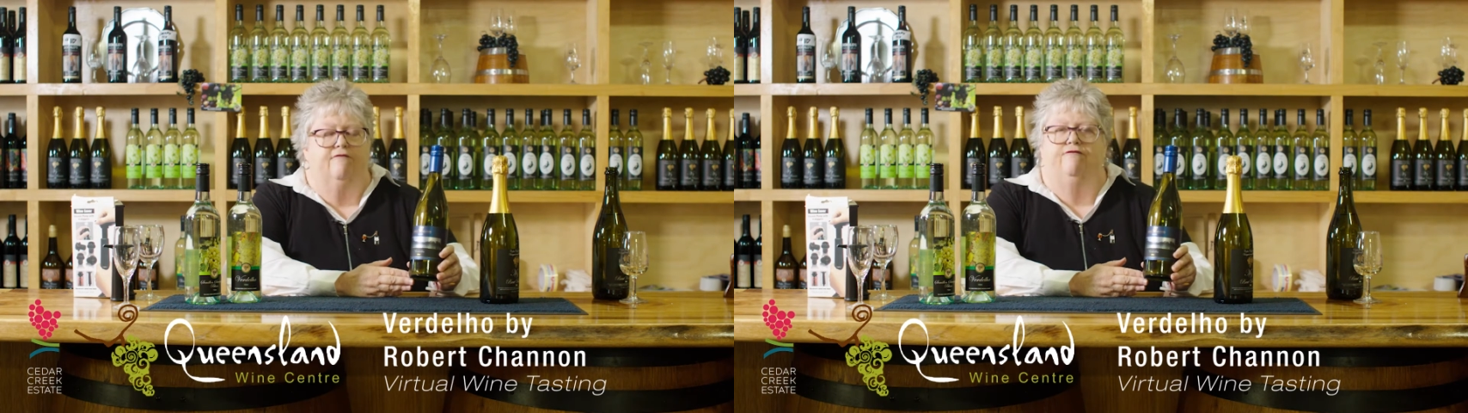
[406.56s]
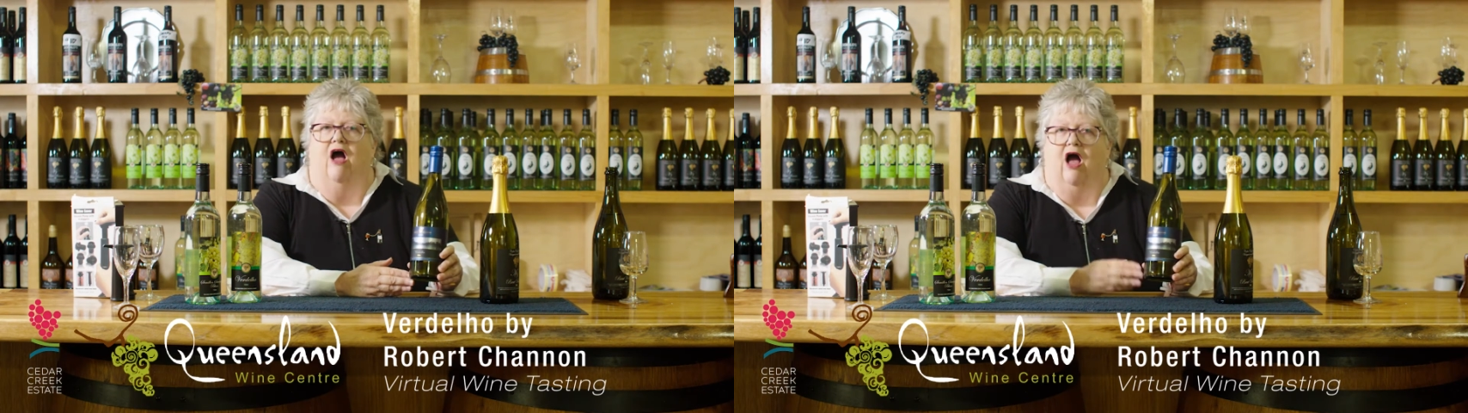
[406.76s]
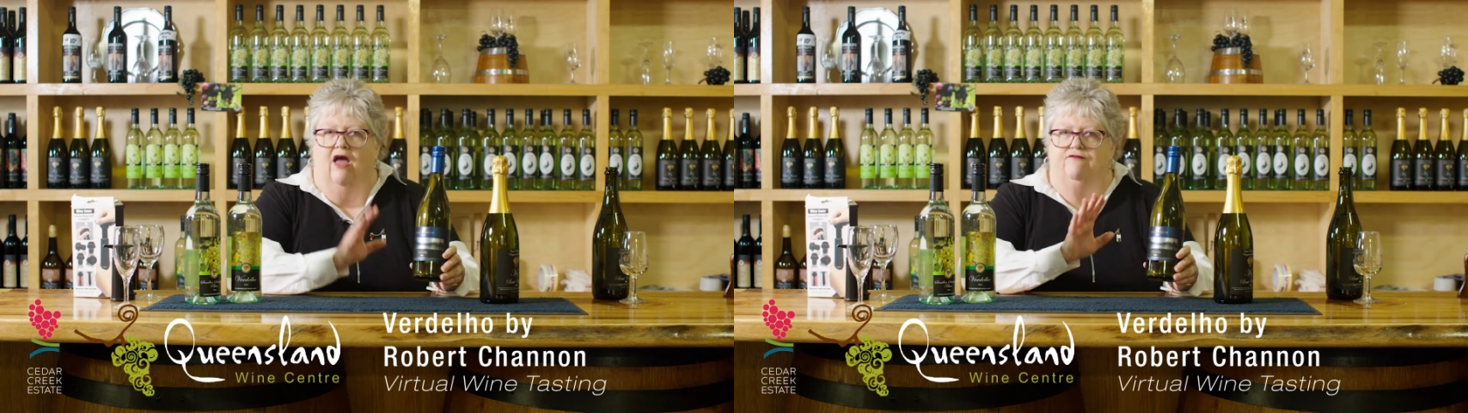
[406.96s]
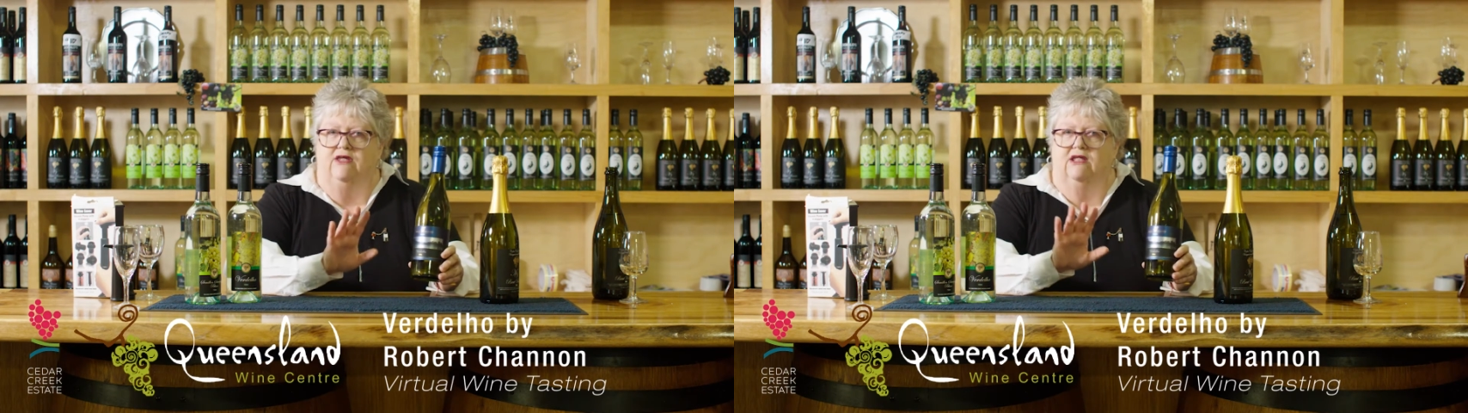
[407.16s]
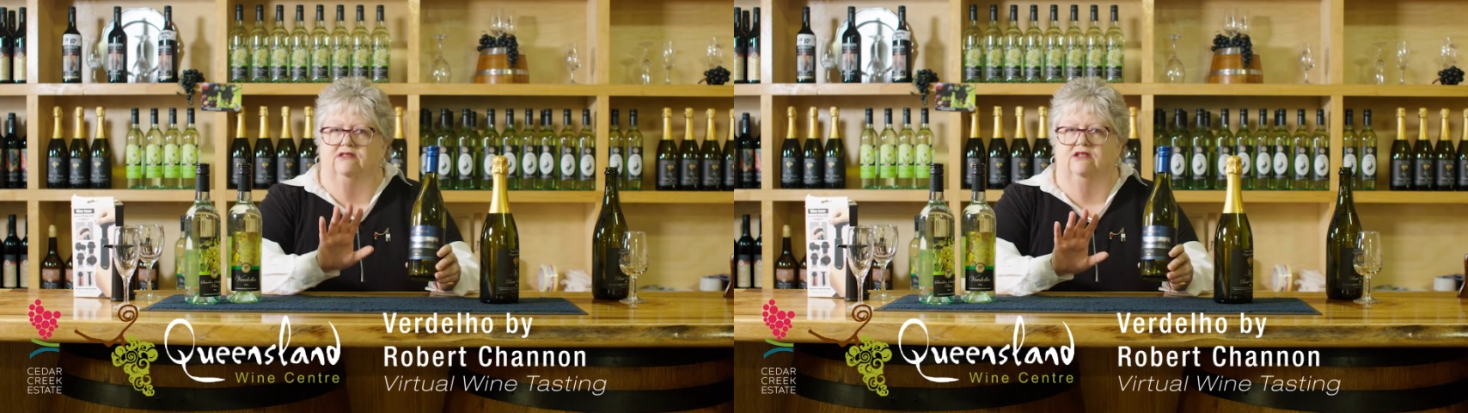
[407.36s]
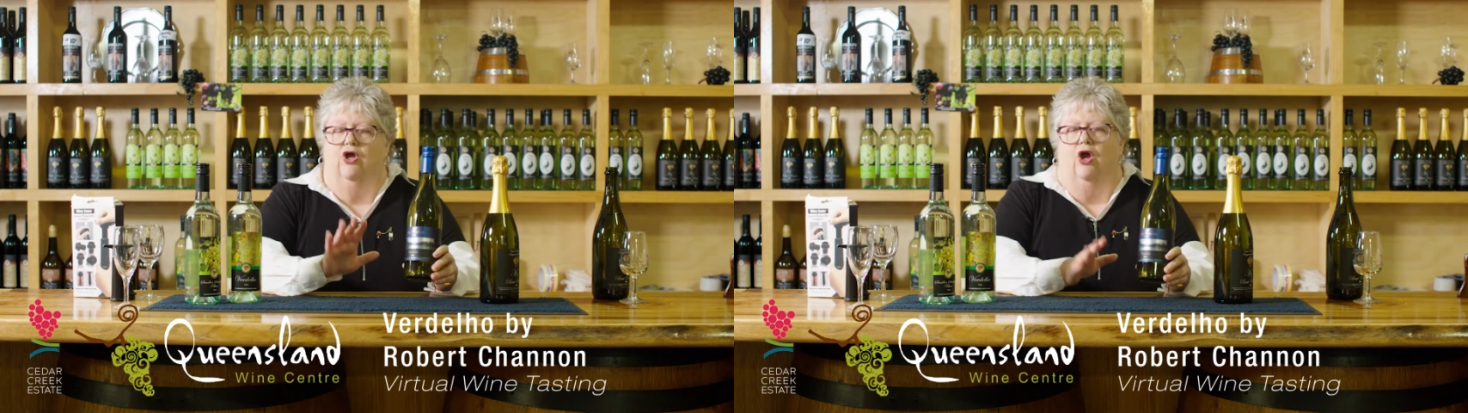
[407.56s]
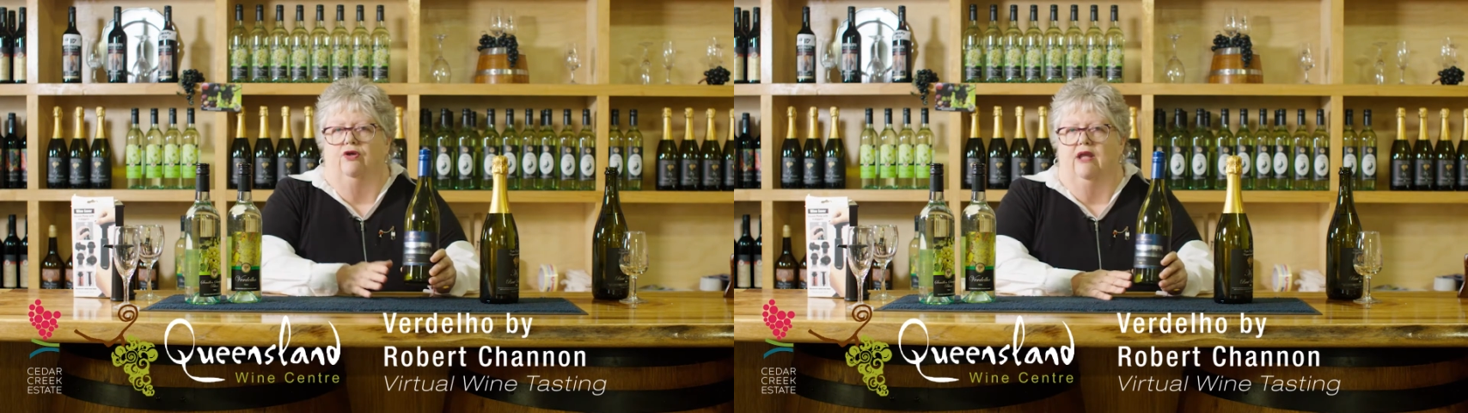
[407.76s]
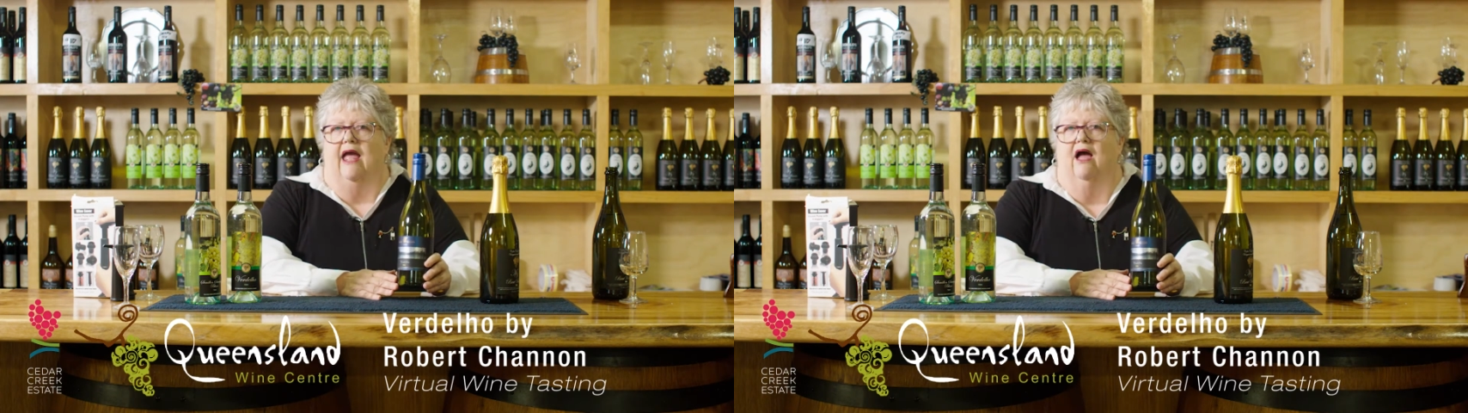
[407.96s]
5 years ago
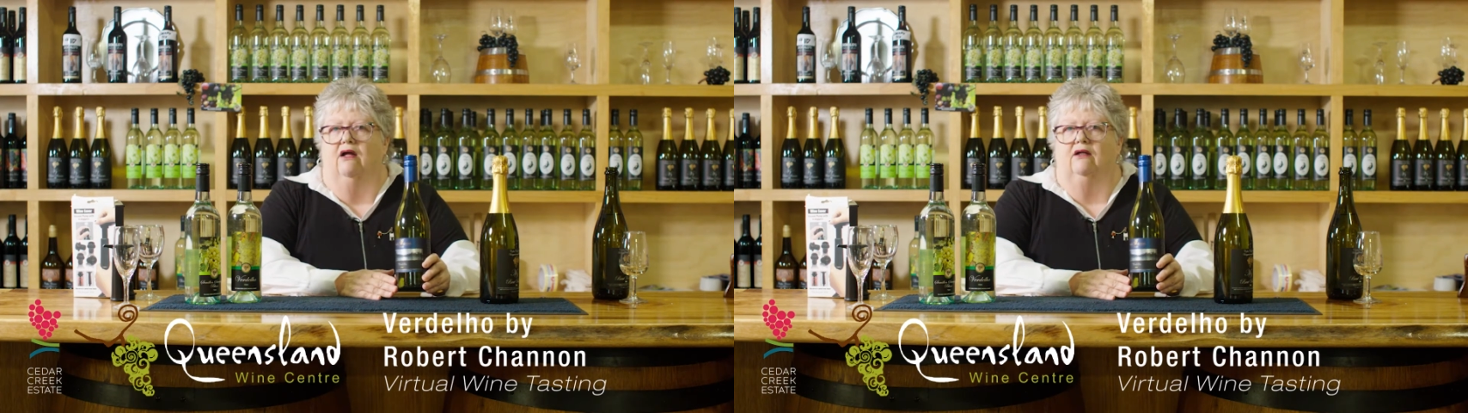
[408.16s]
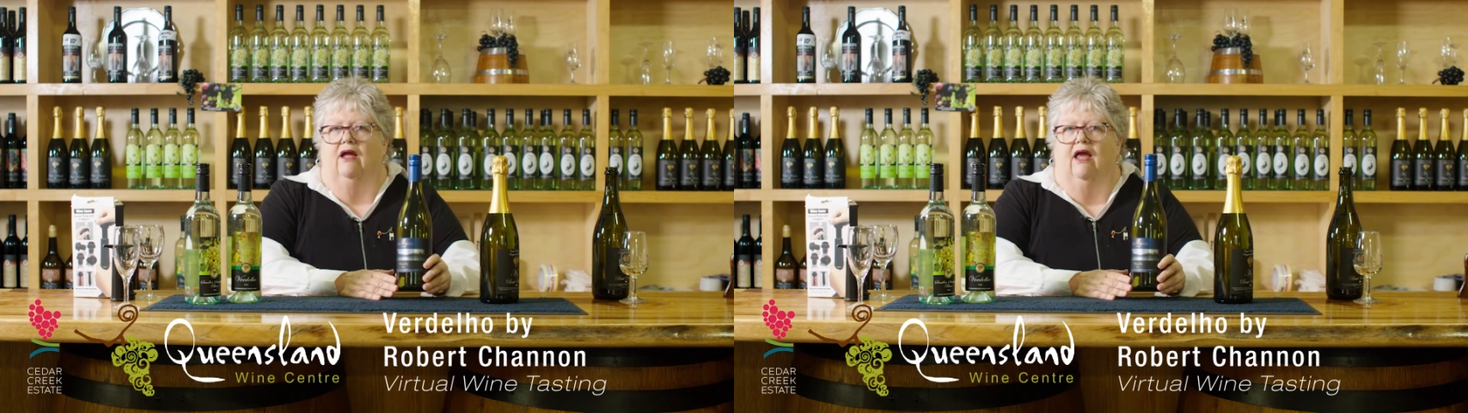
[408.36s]
now